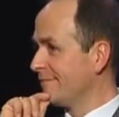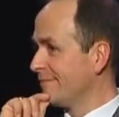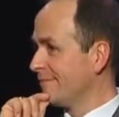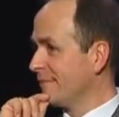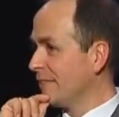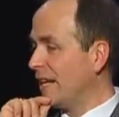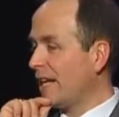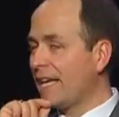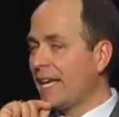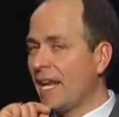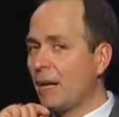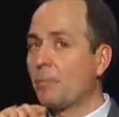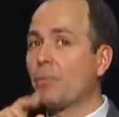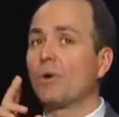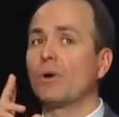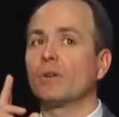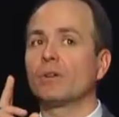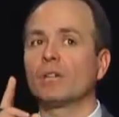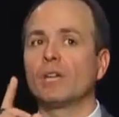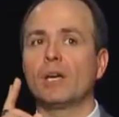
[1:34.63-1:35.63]
I kind of
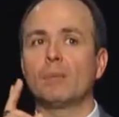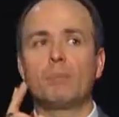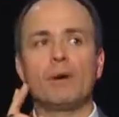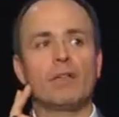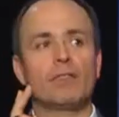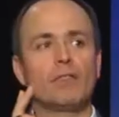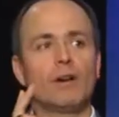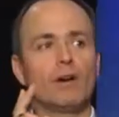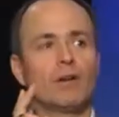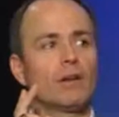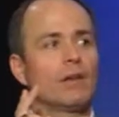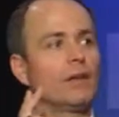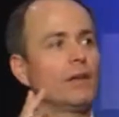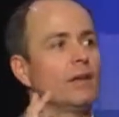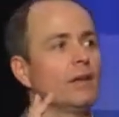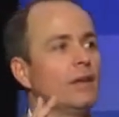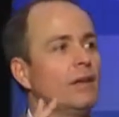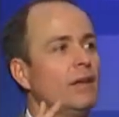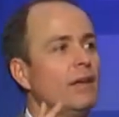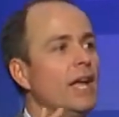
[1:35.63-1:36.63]
perked up. I thought,
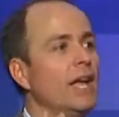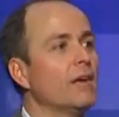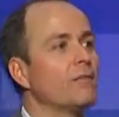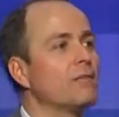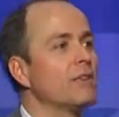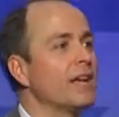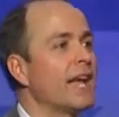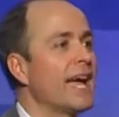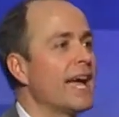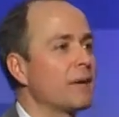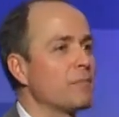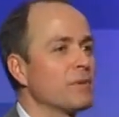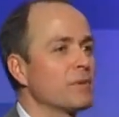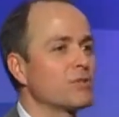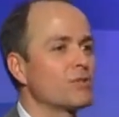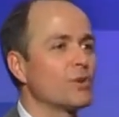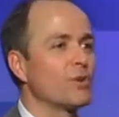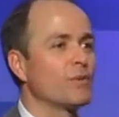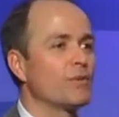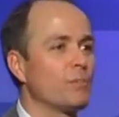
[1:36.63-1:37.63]
every act must
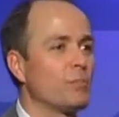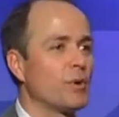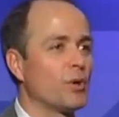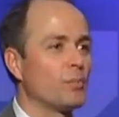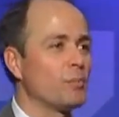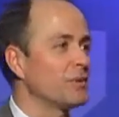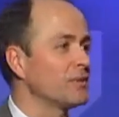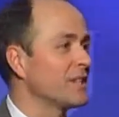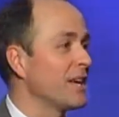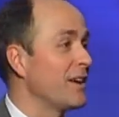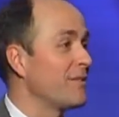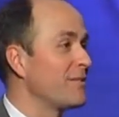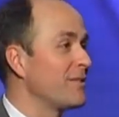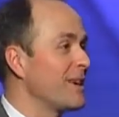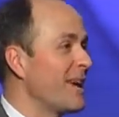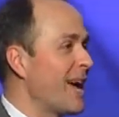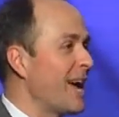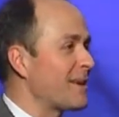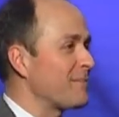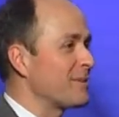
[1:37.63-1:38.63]
serve a purpose.
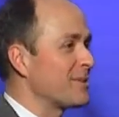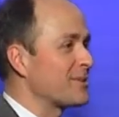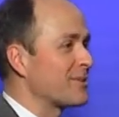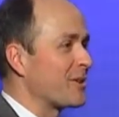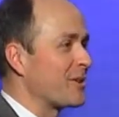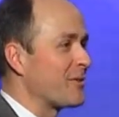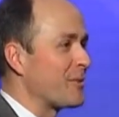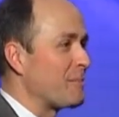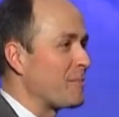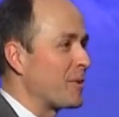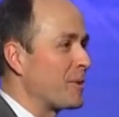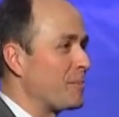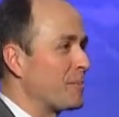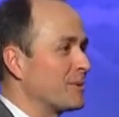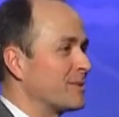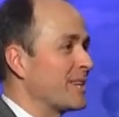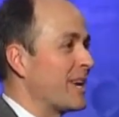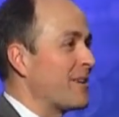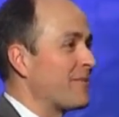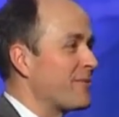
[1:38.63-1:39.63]
Every act must serve a
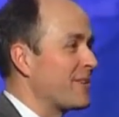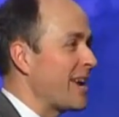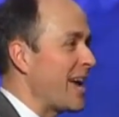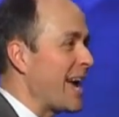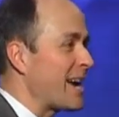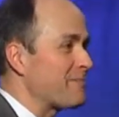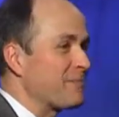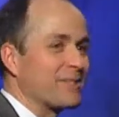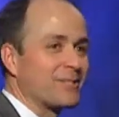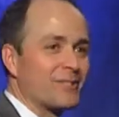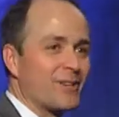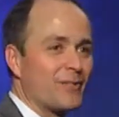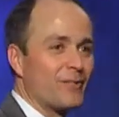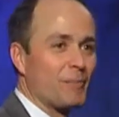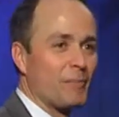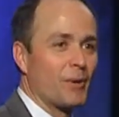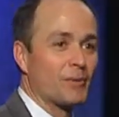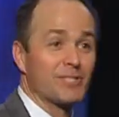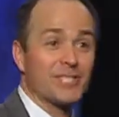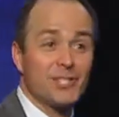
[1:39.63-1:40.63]
purpose. Every act must serve a
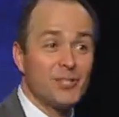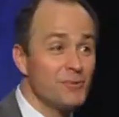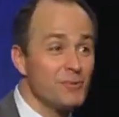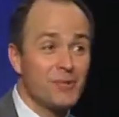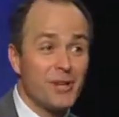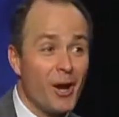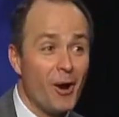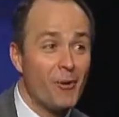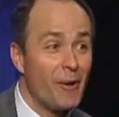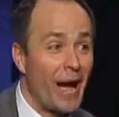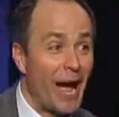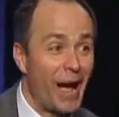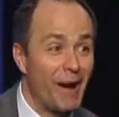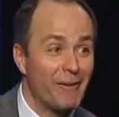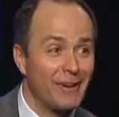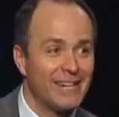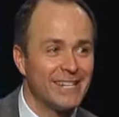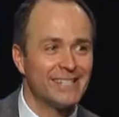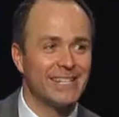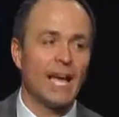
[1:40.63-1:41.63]
purpose. You go,
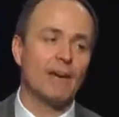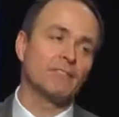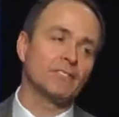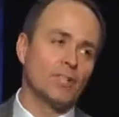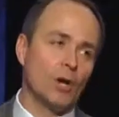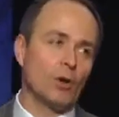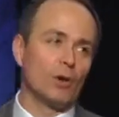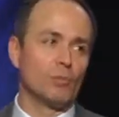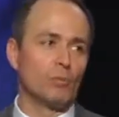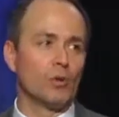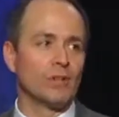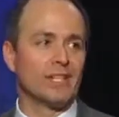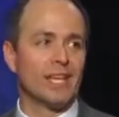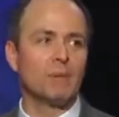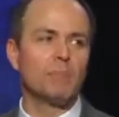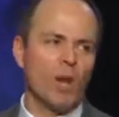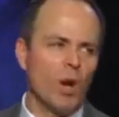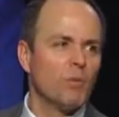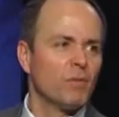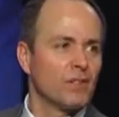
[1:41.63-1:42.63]
Howie. I haven't told him one day,
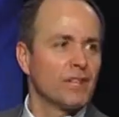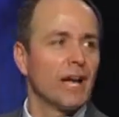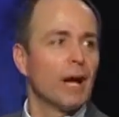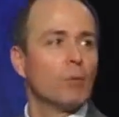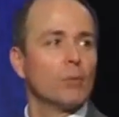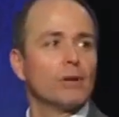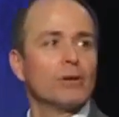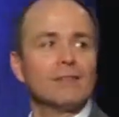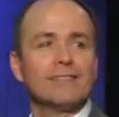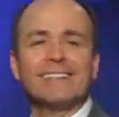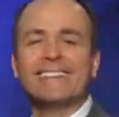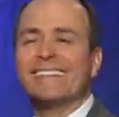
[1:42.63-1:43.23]
but hopefully I will.